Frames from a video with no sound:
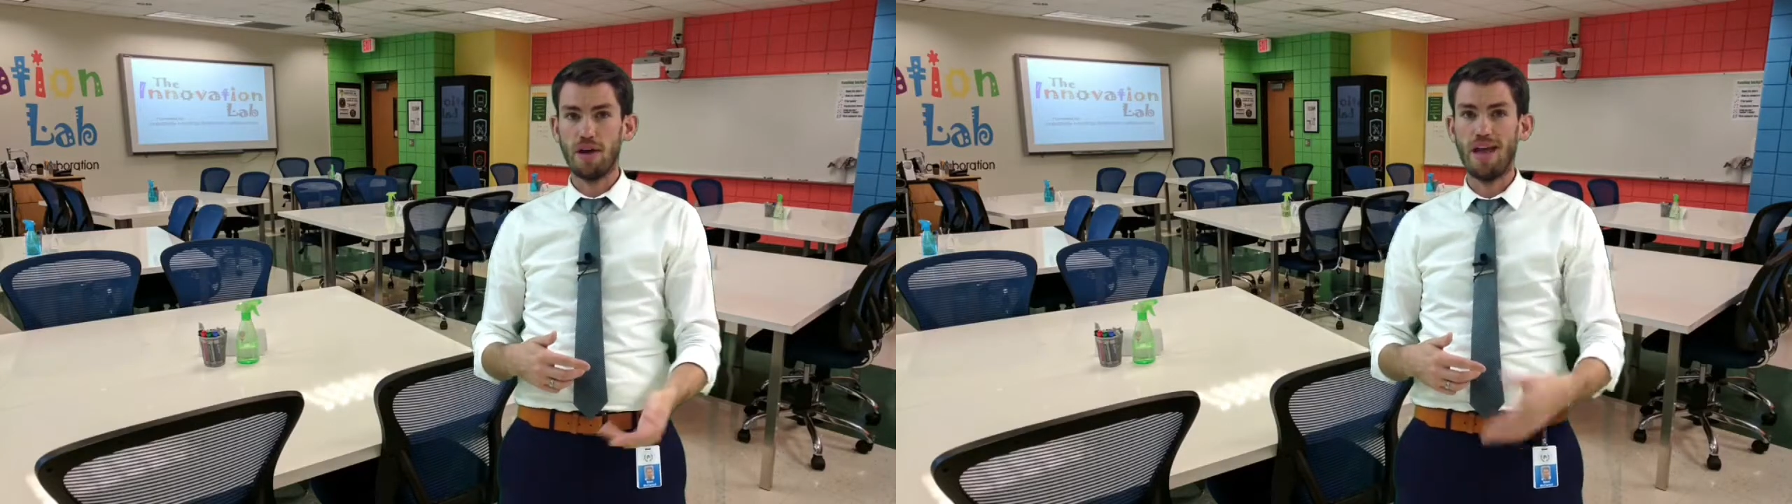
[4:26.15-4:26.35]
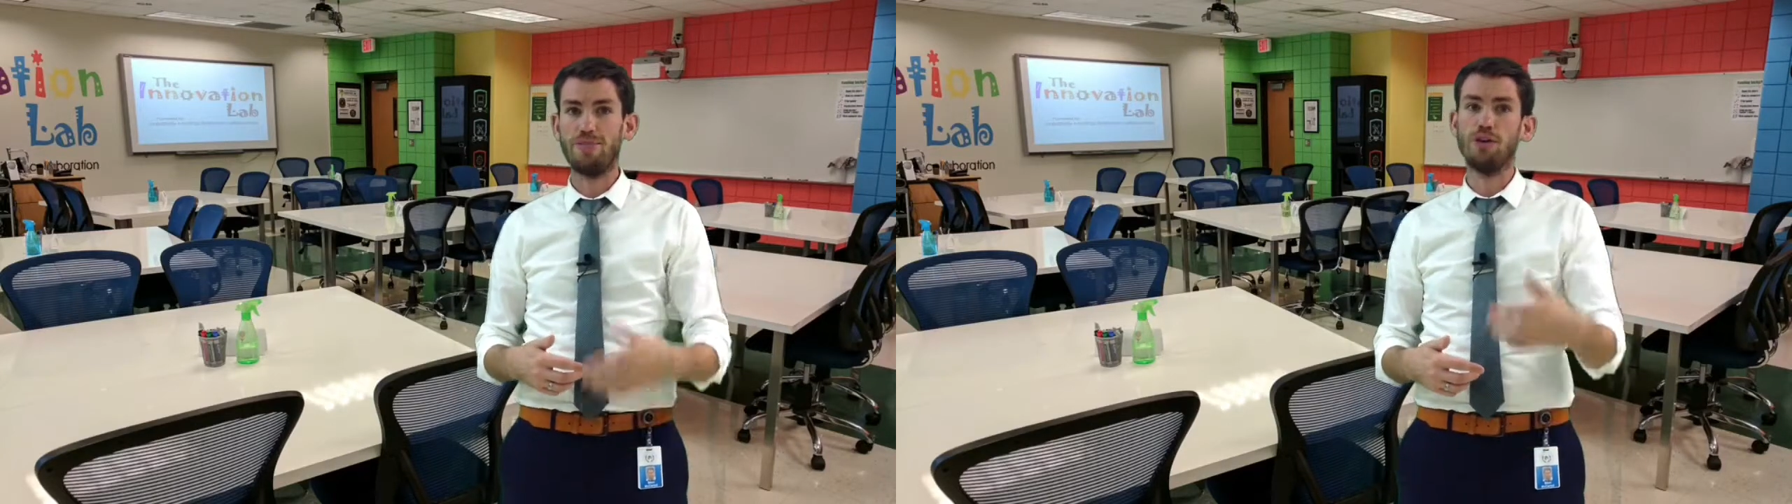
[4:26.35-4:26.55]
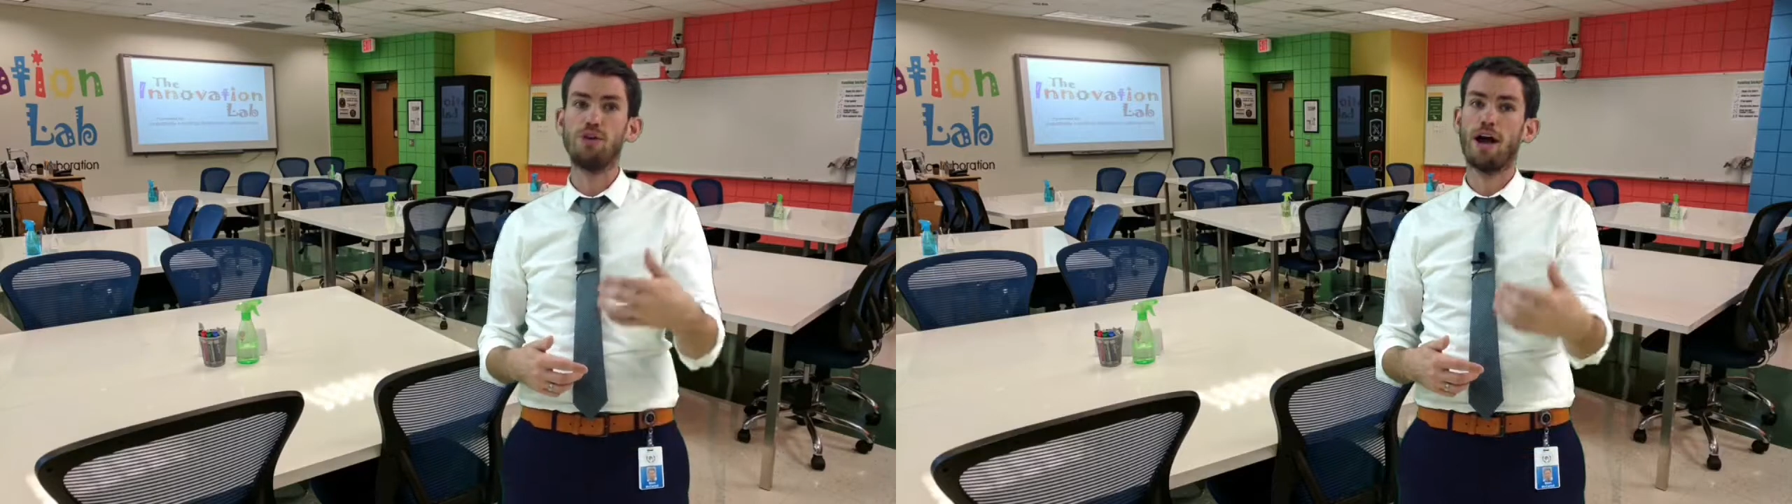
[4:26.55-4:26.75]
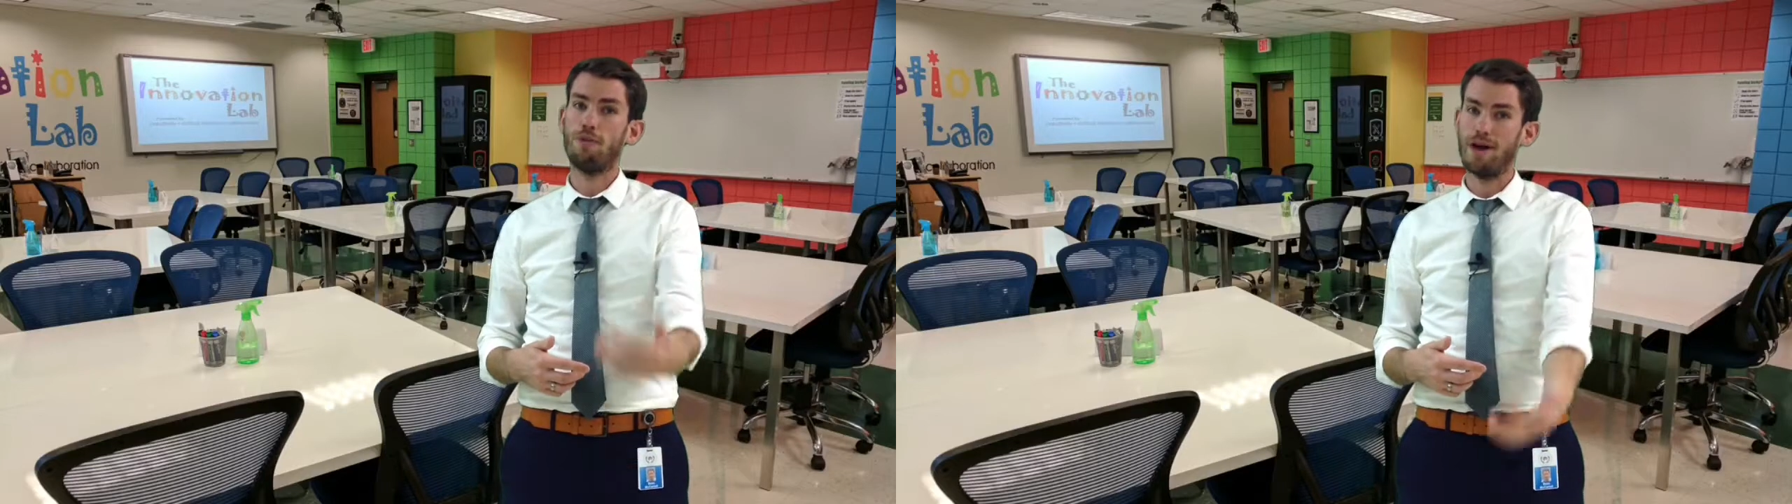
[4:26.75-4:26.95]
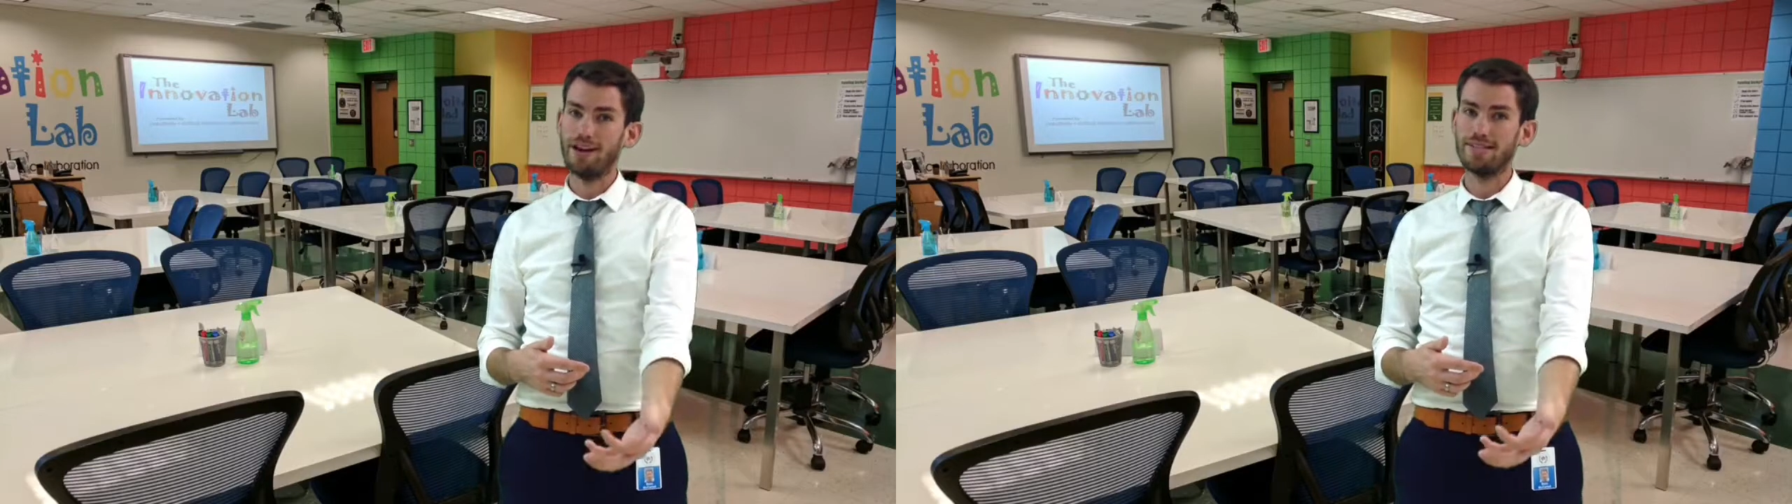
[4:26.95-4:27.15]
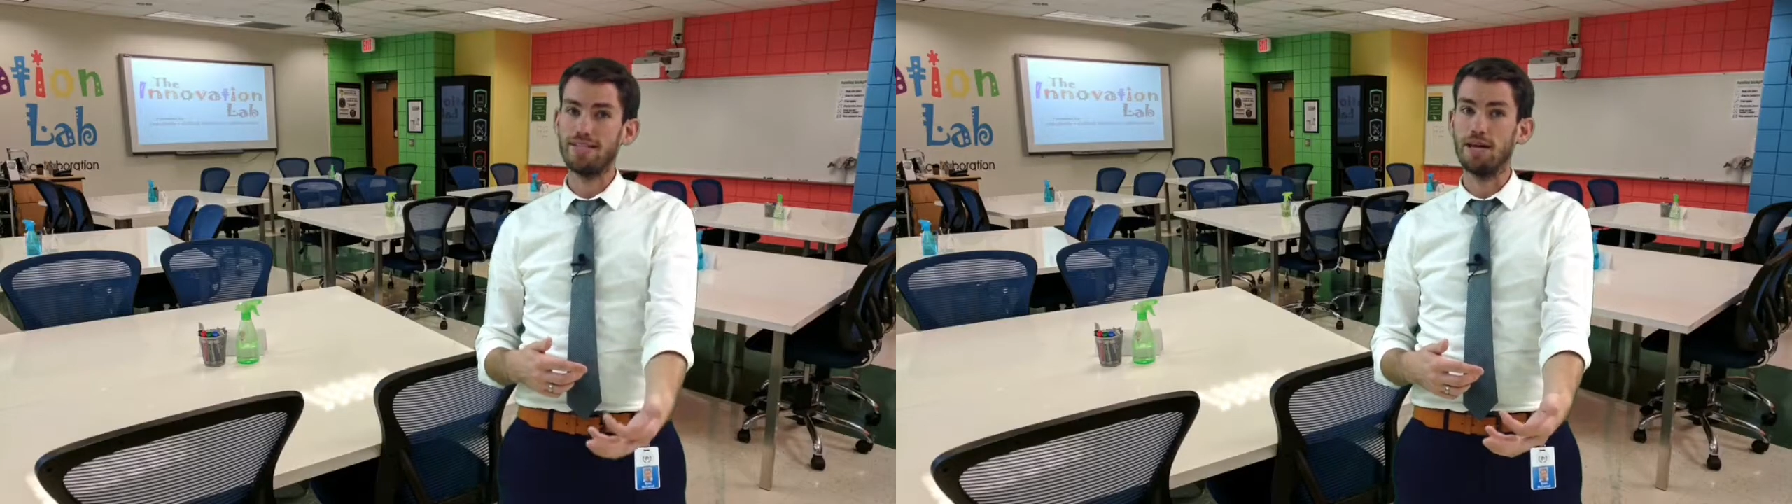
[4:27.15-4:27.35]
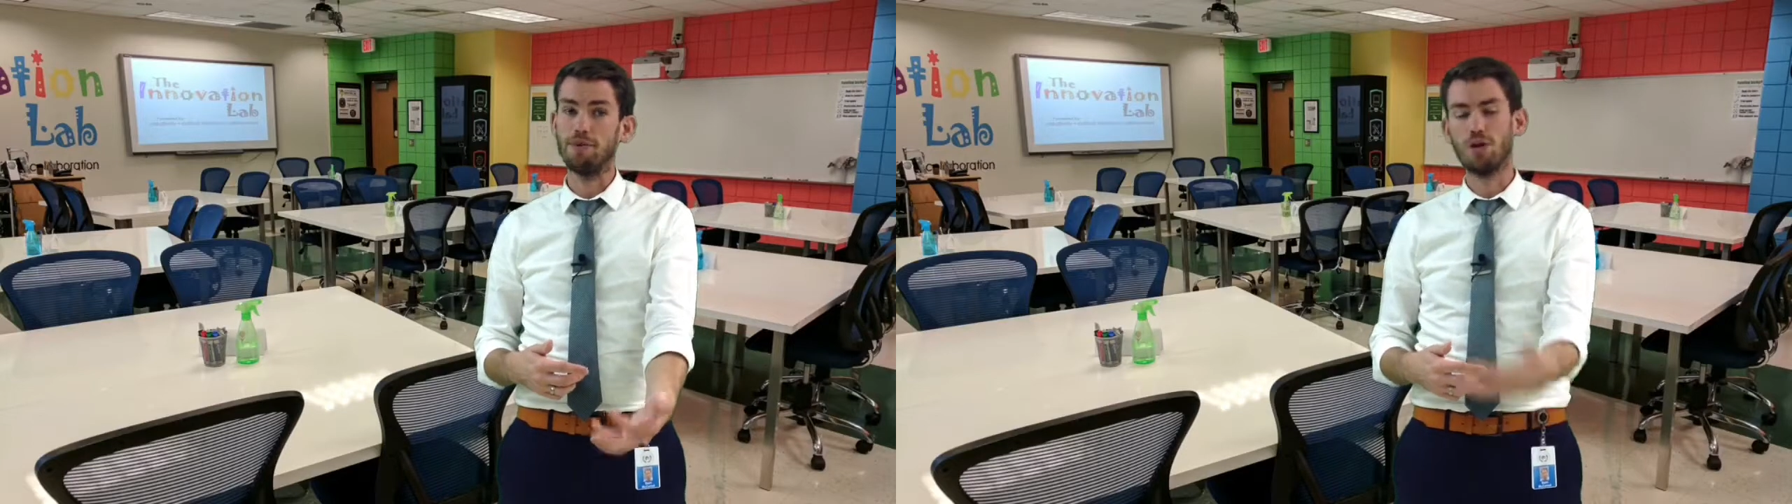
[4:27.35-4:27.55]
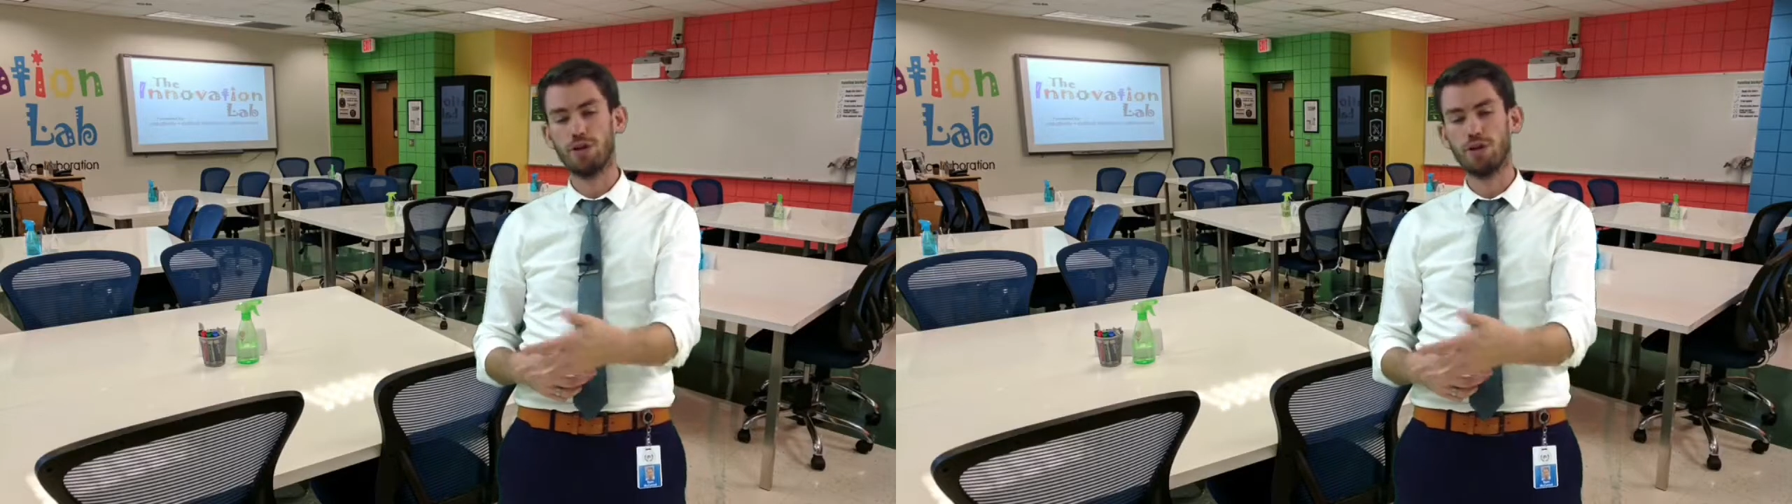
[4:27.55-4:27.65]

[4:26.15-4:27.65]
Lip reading: and then your how might I statement,